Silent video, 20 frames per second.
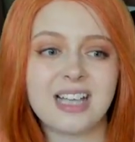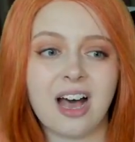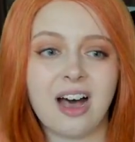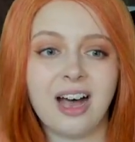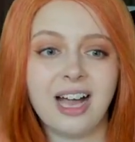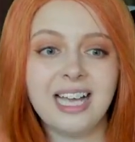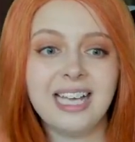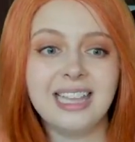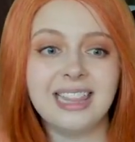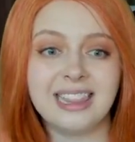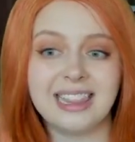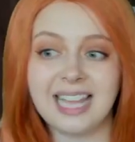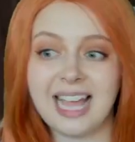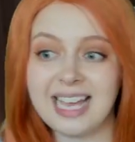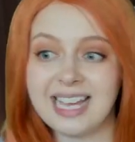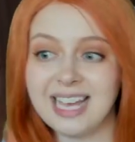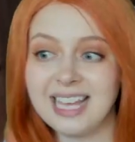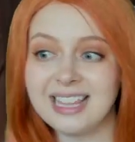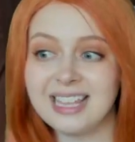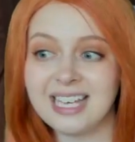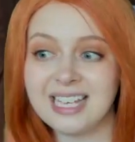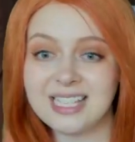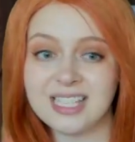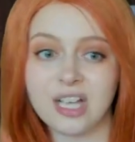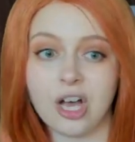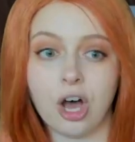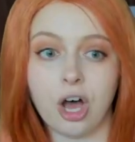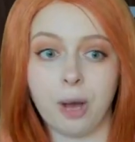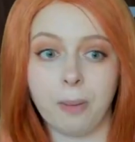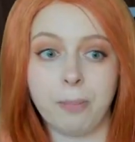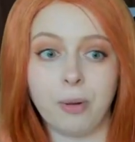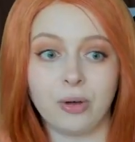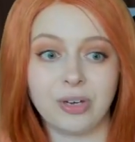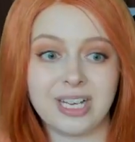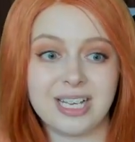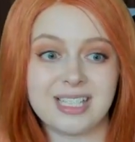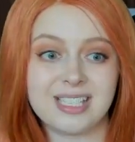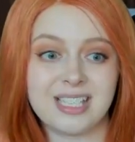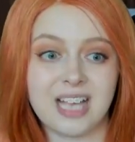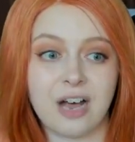I layer this up on
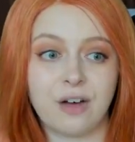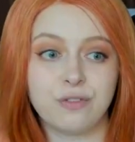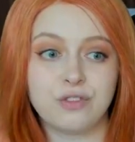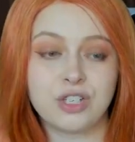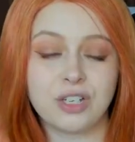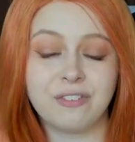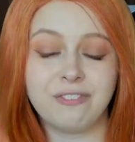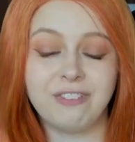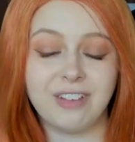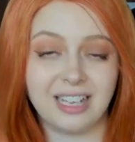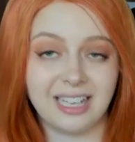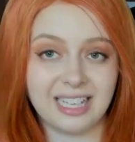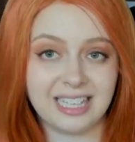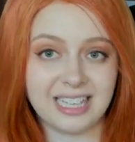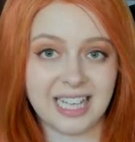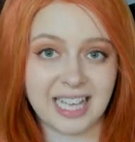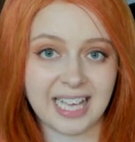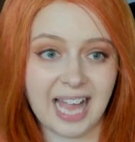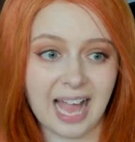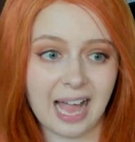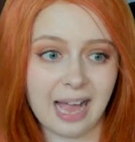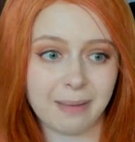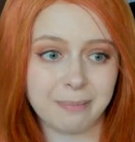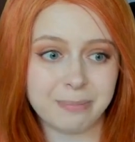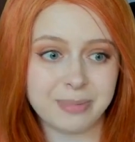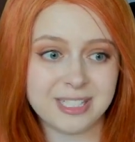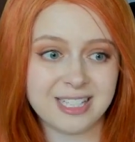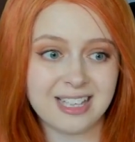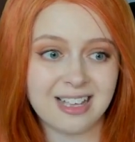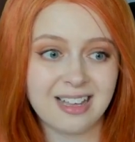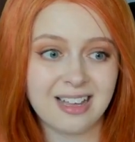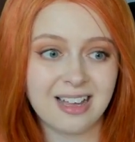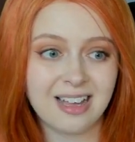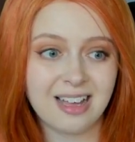itself to fill in the gaps.